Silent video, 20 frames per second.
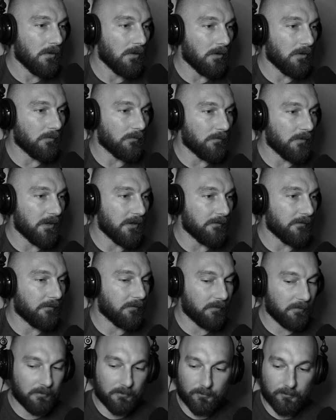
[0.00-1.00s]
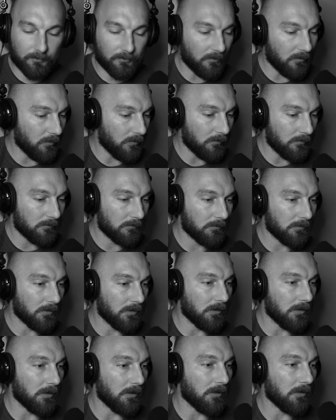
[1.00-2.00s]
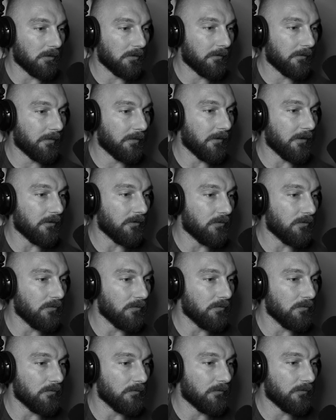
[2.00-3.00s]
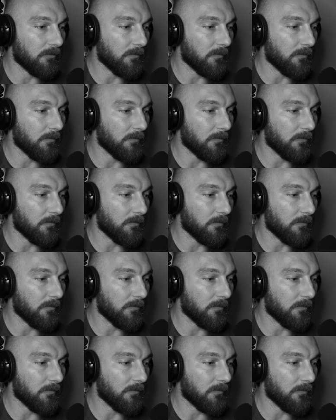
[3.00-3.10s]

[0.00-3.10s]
All right, so thank you